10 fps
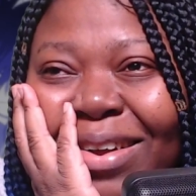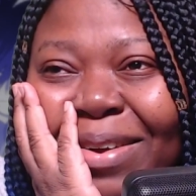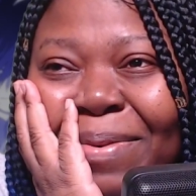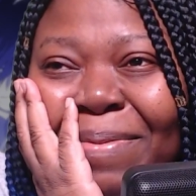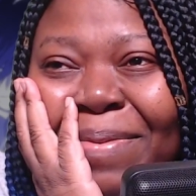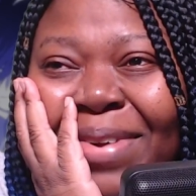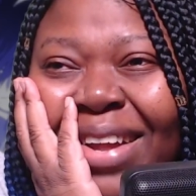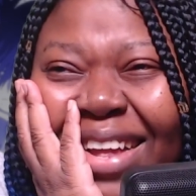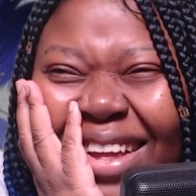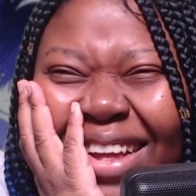
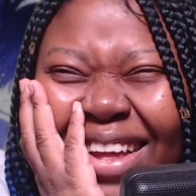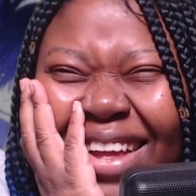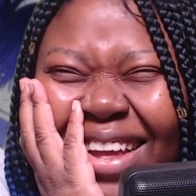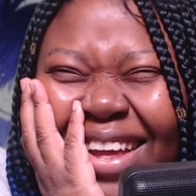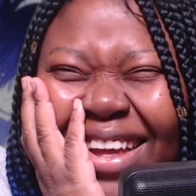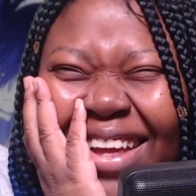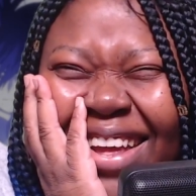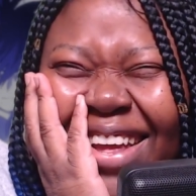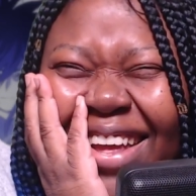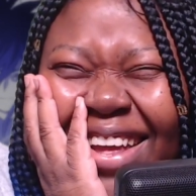
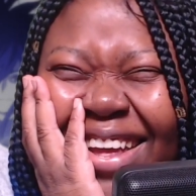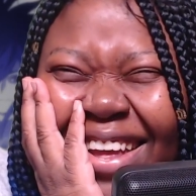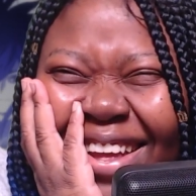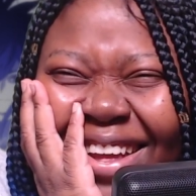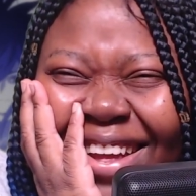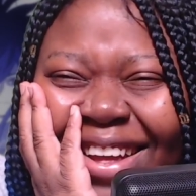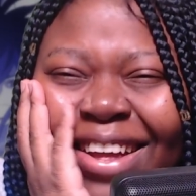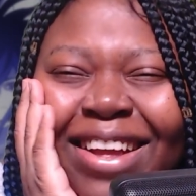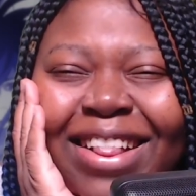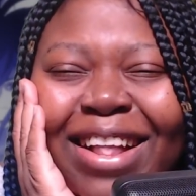
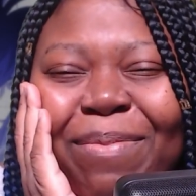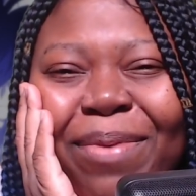that